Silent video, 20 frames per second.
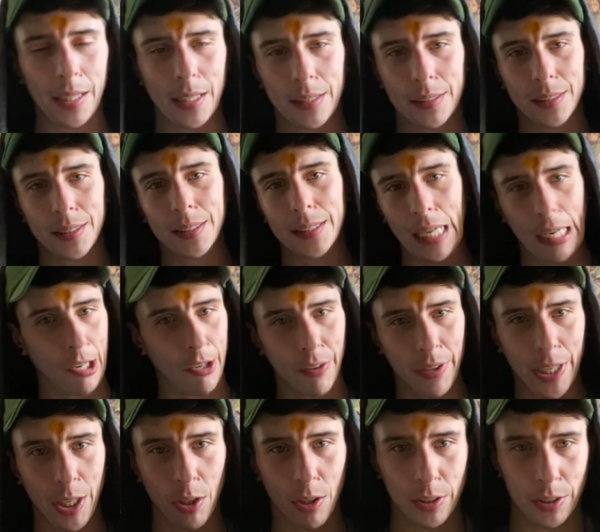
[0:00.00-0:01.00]
a
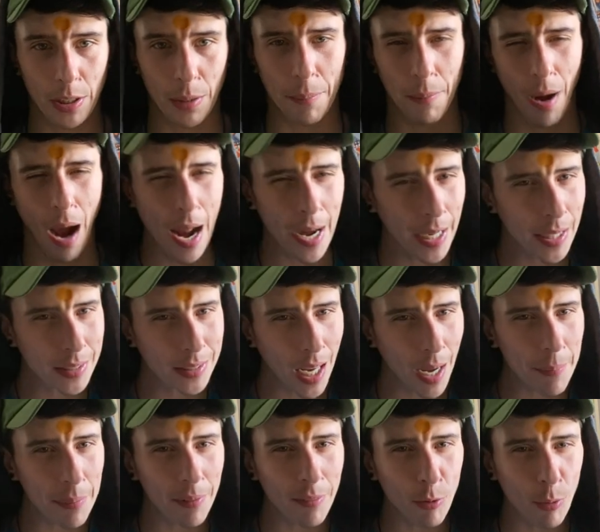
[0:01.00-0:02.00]
scary or demonic
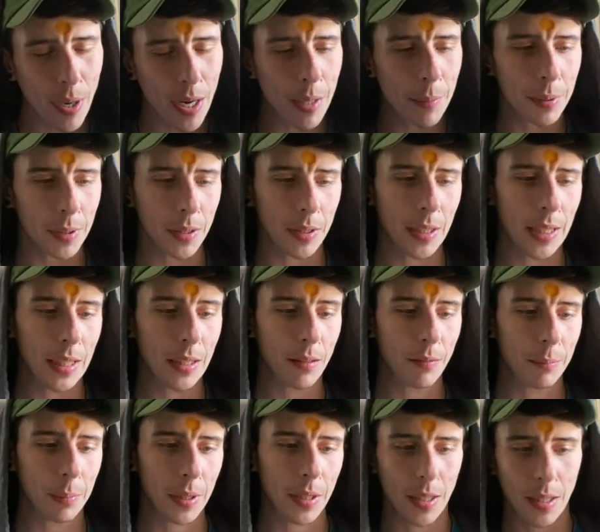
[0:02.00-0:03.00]
type of way,
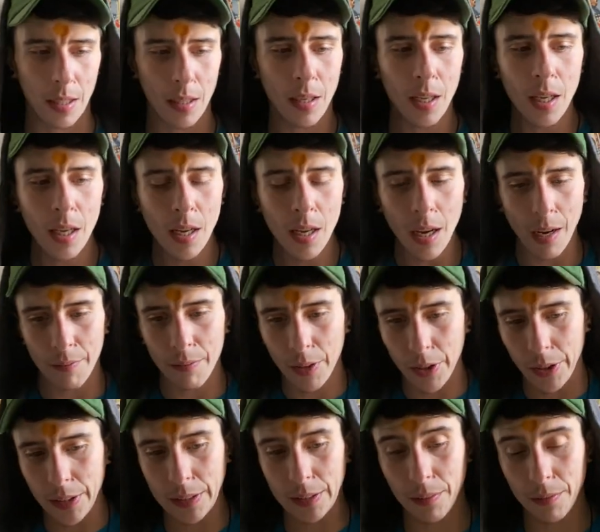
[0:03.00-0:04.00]
but a
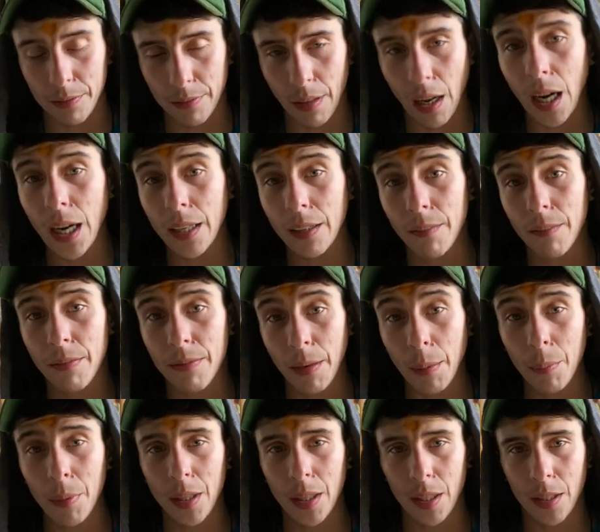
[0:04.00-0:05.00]
very divine
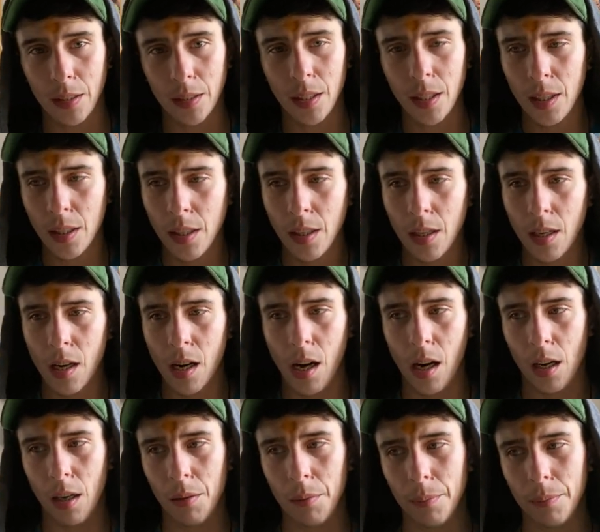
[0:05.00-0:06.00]
feminine
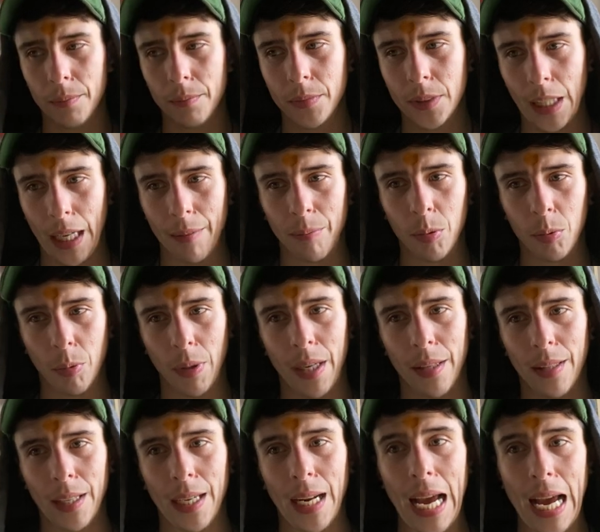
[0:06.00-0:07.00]
type of way
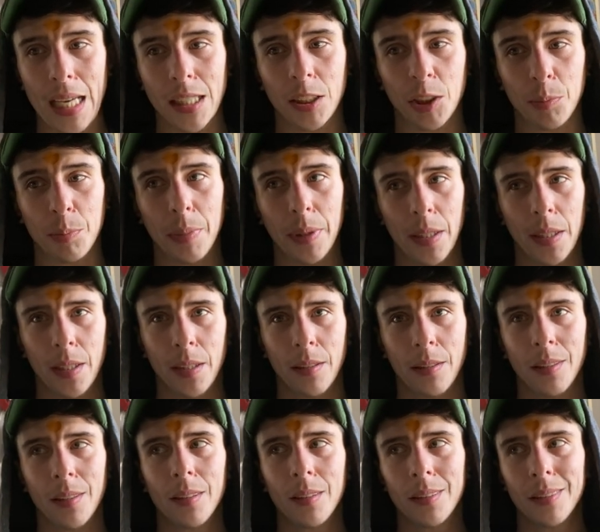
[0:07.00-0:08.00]
that has
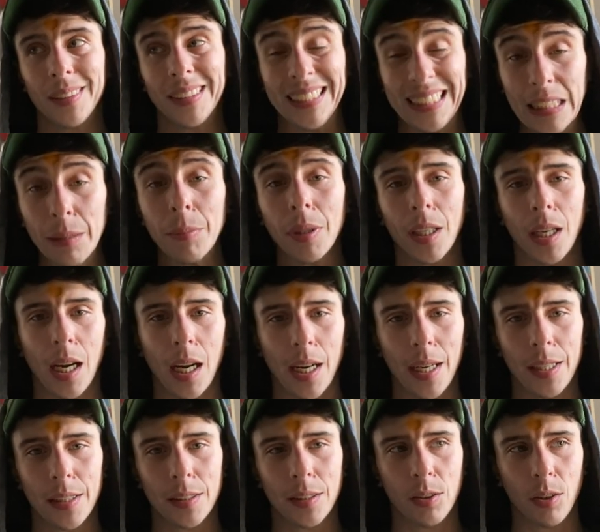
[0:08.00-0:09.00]
been
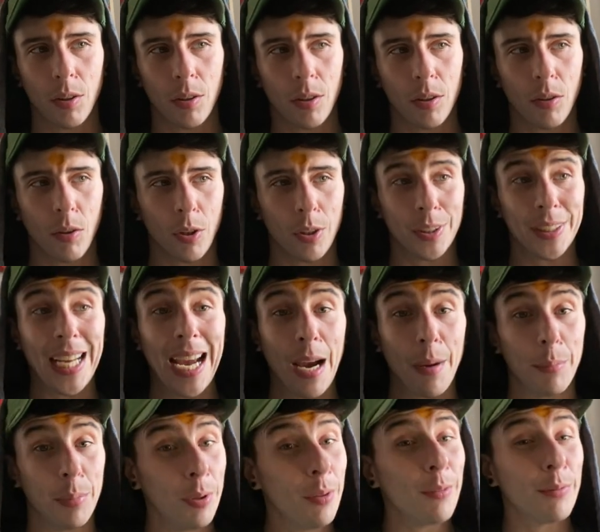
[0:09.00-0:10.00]
demonized or
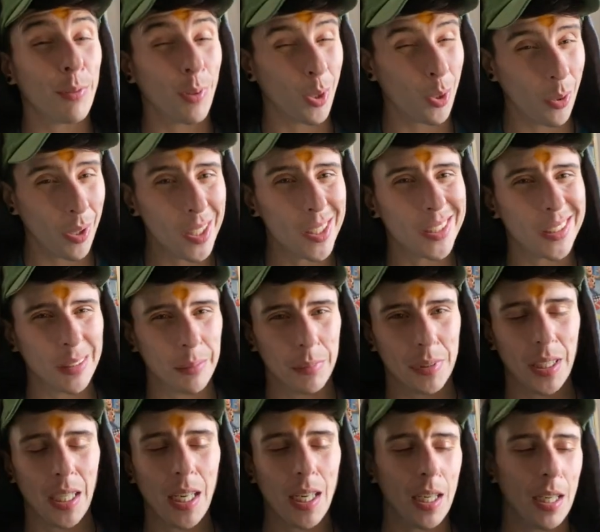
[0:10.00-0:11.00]
taboo for quite some
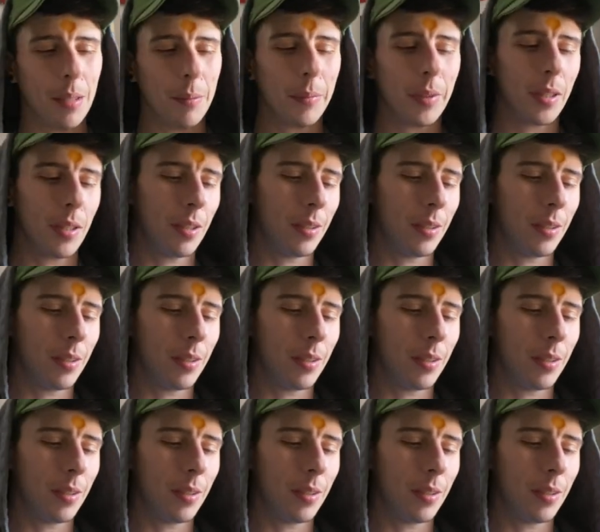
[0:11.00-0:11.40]
time.